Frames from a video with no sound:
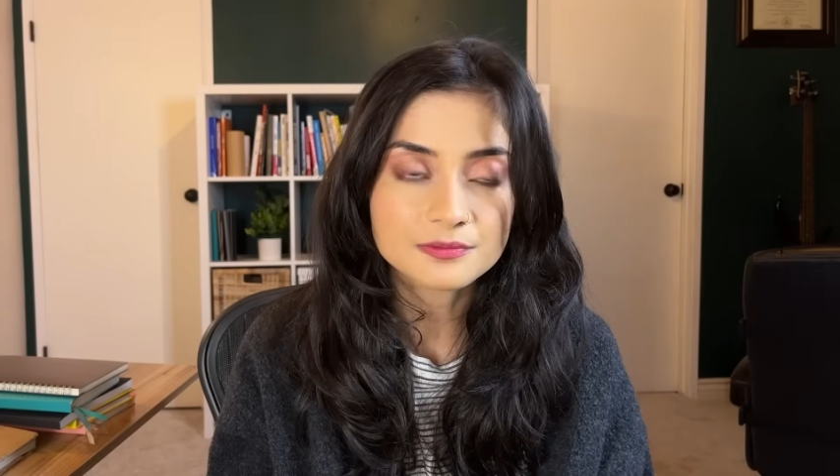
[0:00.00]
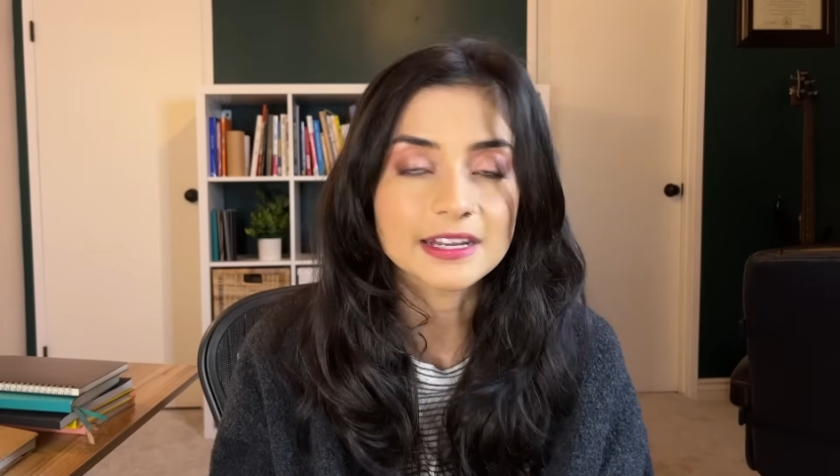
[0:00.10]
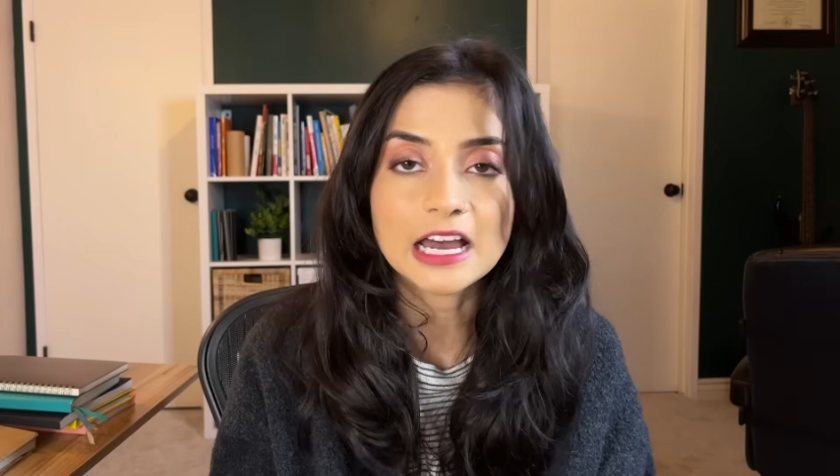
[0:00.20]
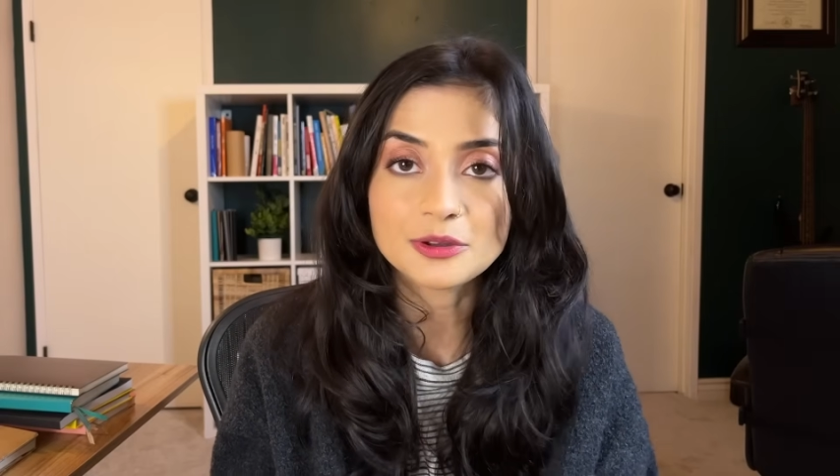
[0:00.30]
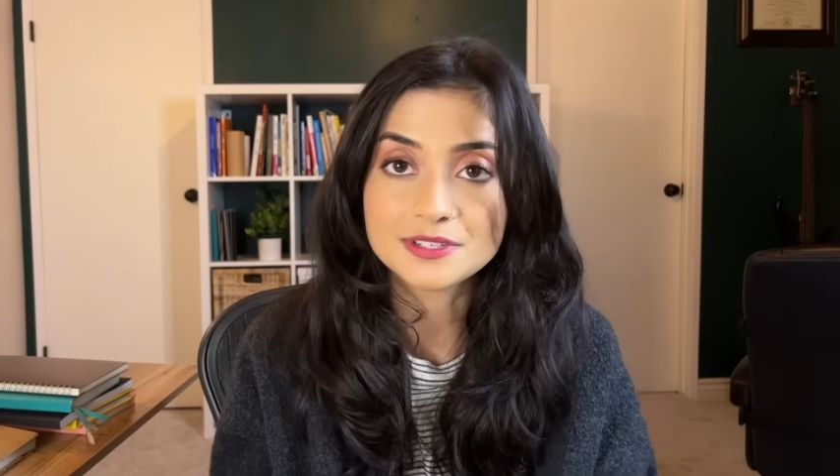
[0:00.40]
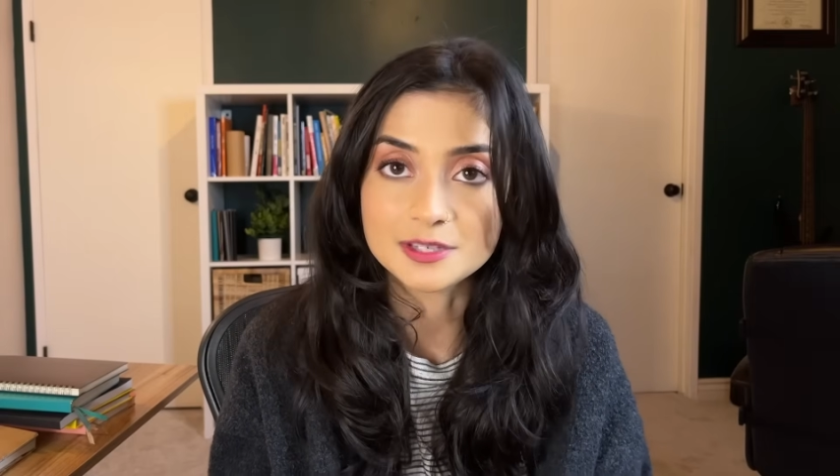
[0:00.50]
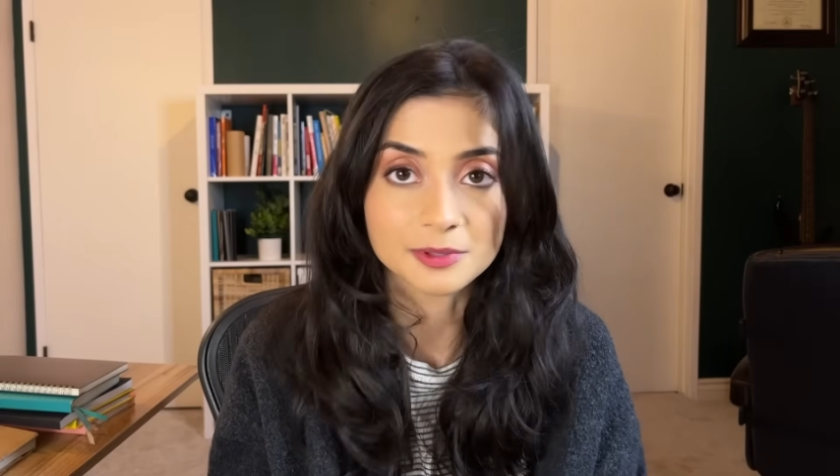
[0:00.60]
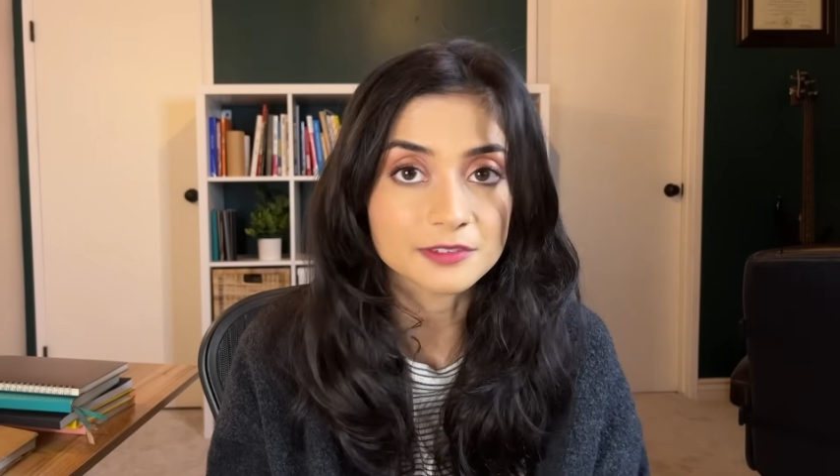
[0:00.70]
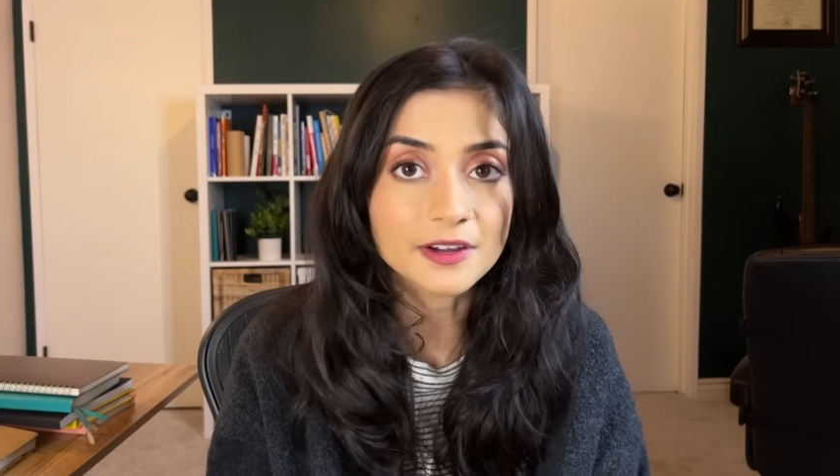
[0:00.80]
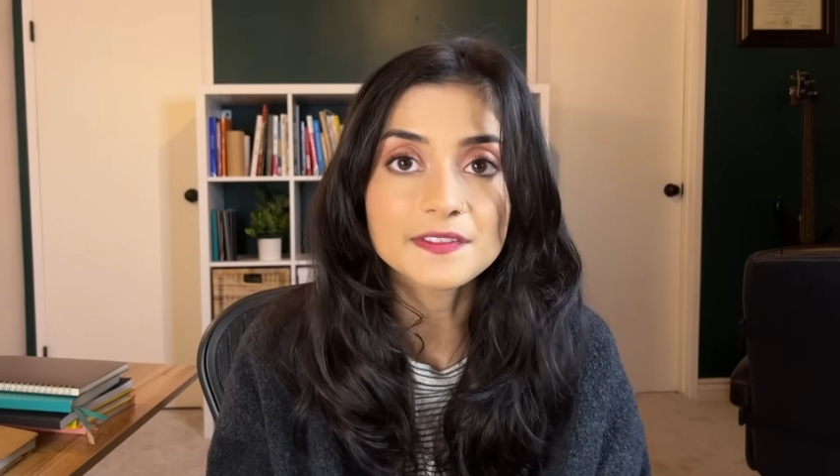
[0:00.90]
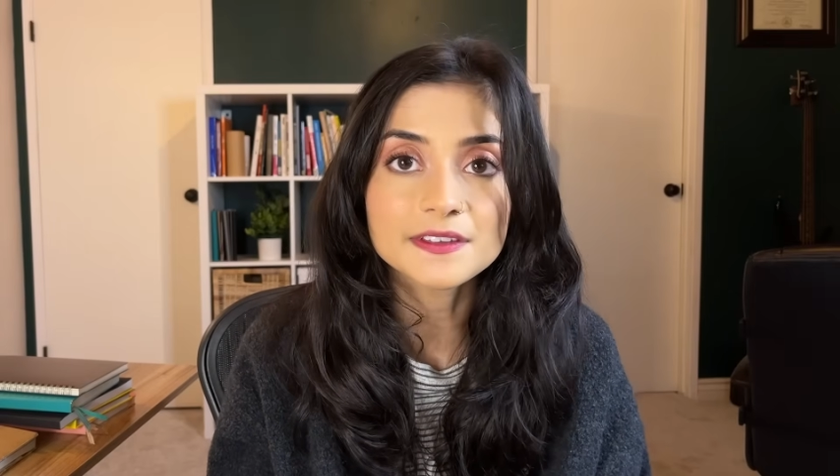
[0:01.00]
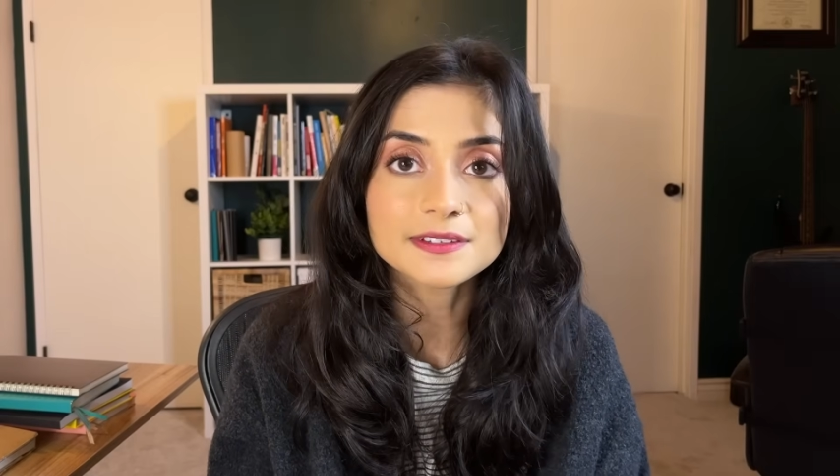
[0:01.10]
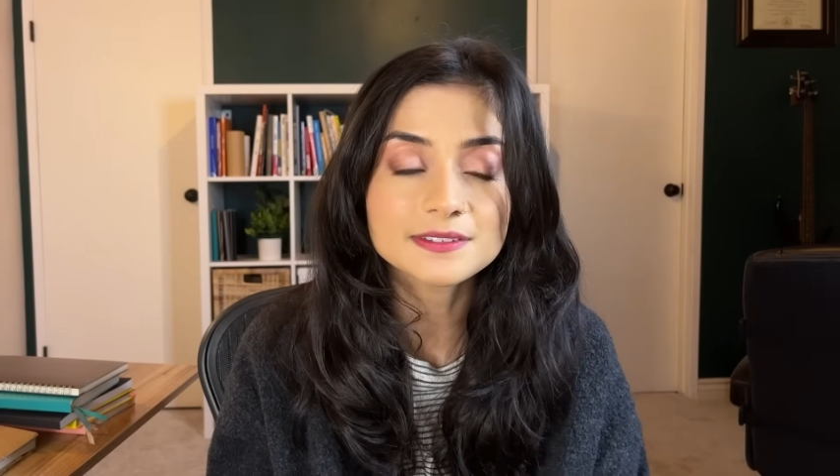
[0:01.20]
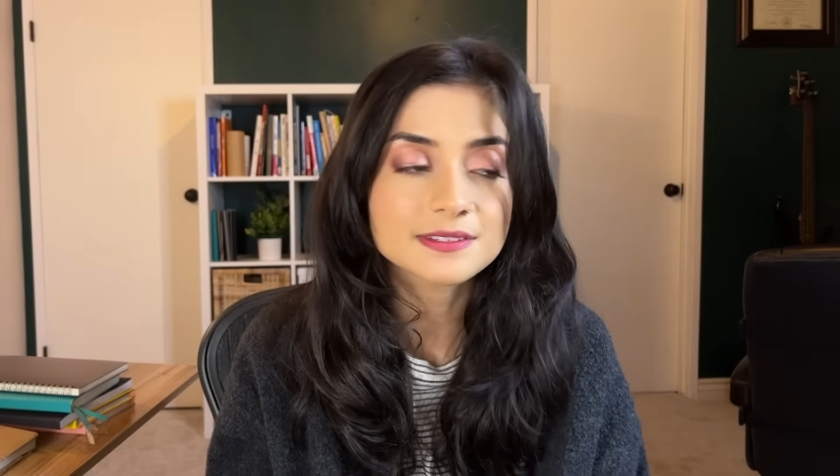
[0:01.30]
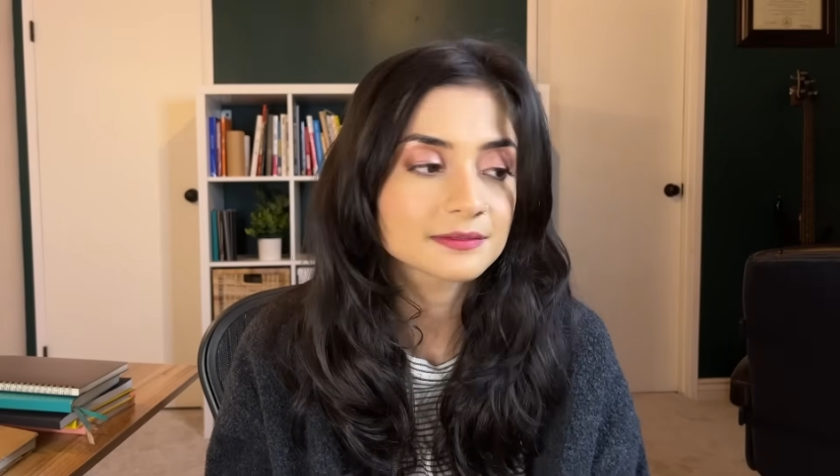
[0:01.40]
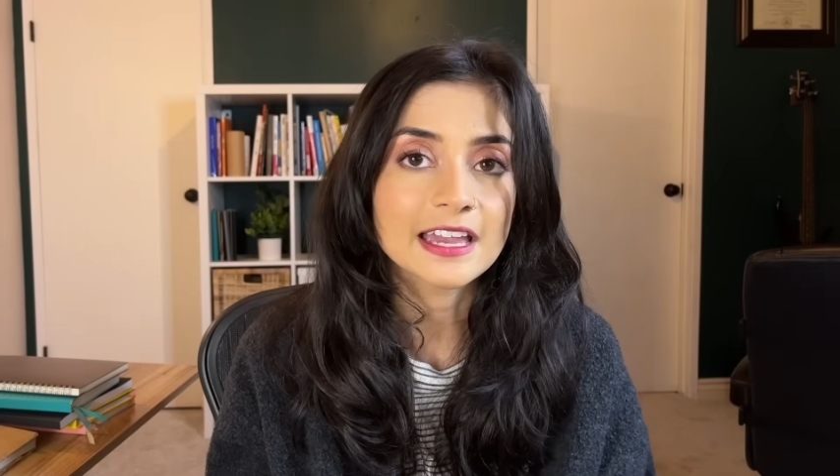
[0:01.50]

and how to simplify things,